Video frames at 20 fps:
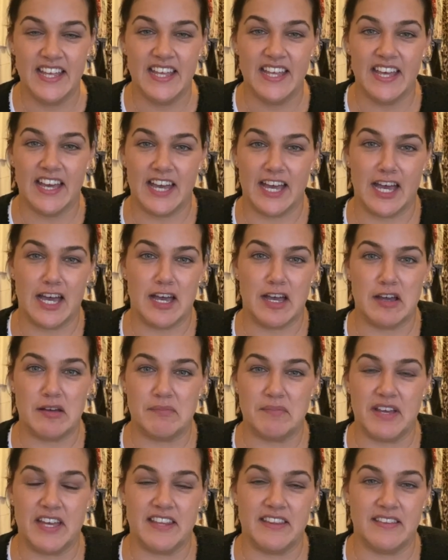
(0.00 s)

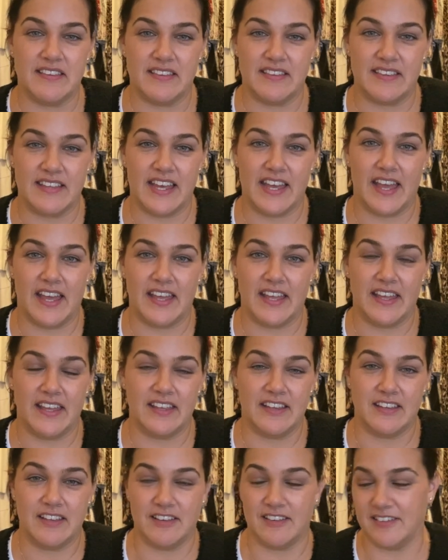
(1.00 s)
And they
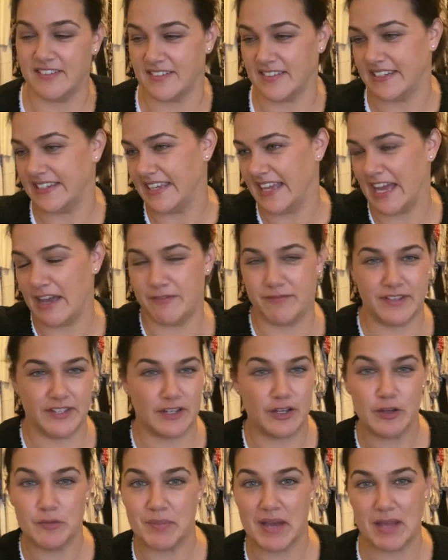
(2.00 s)
usually have, you
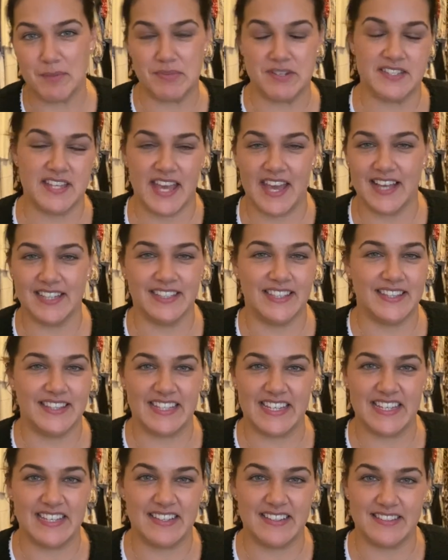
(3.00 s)
know, paper towel and
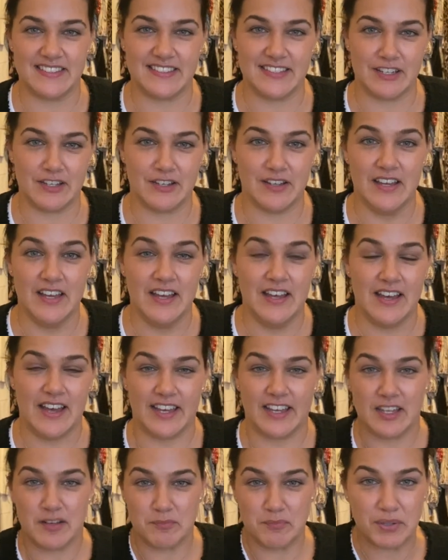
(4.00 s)
things, so I
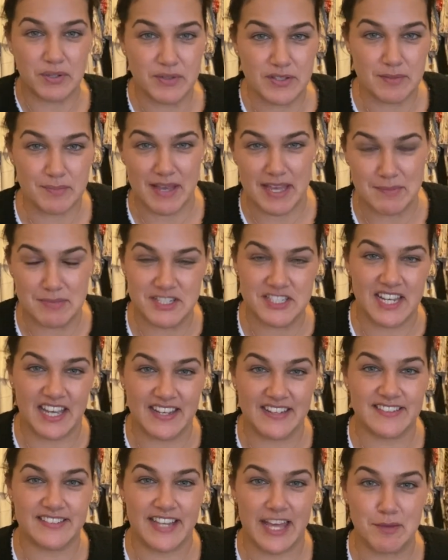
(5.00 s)
can pull the baby
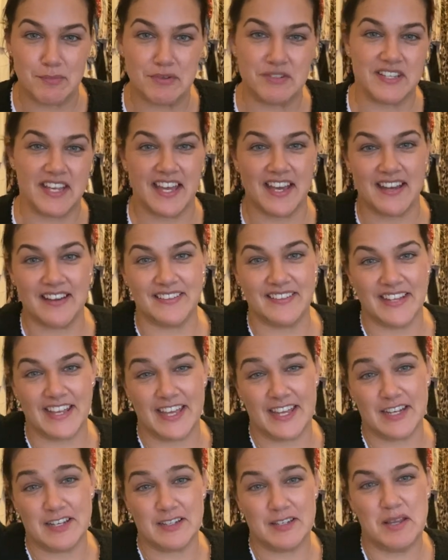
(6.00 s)
change table down
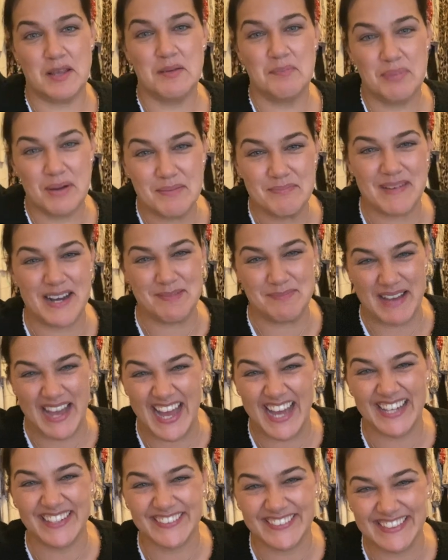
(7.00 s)
and put my
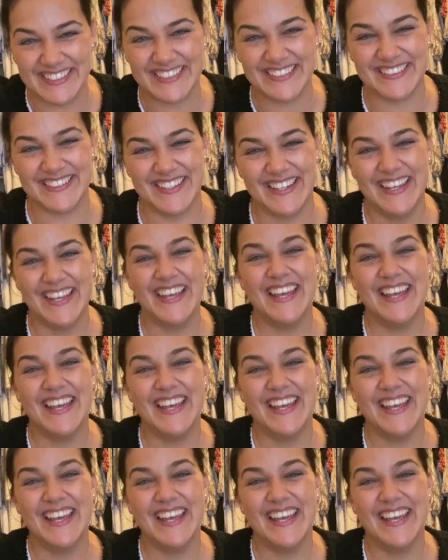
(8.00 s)
bag on it.